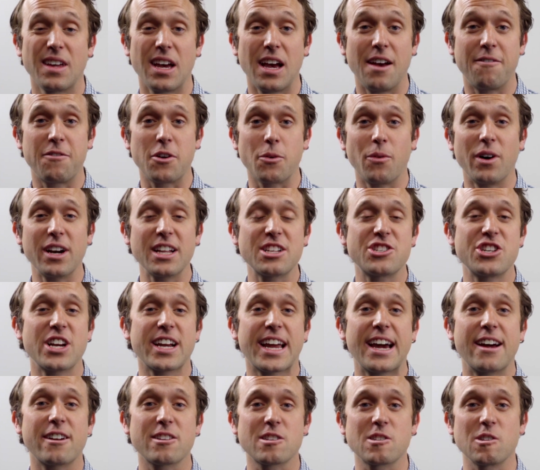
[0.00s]
If you want to
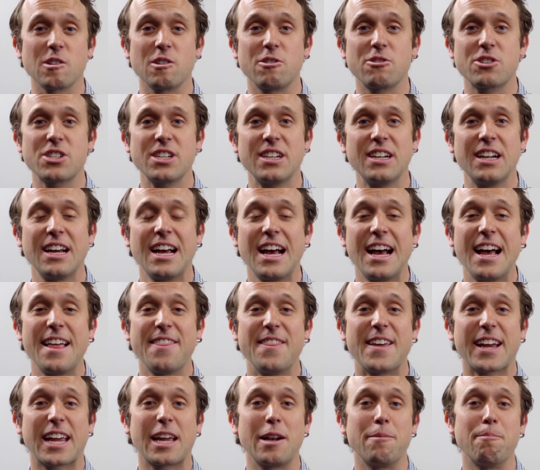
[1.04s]
check out a solution
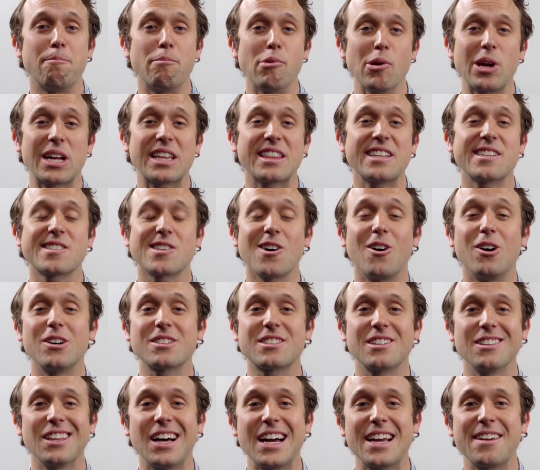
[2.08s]
that can bring this all
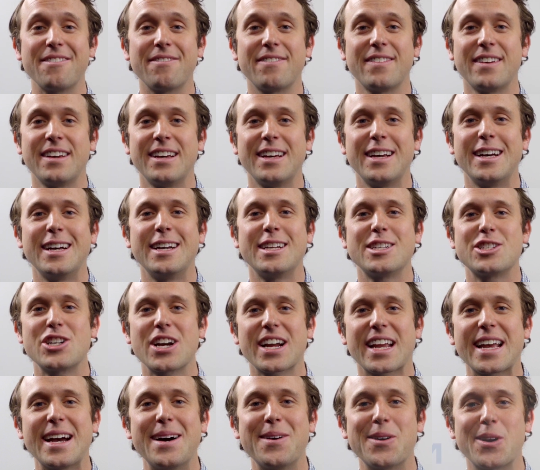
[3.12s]
to life,
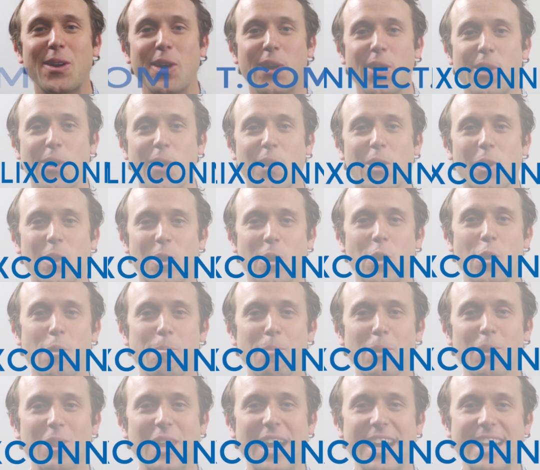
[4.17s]
check out
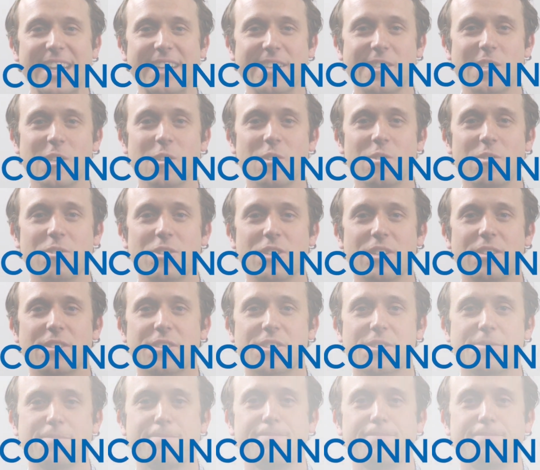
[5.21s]
Cooper Lighting Solutions.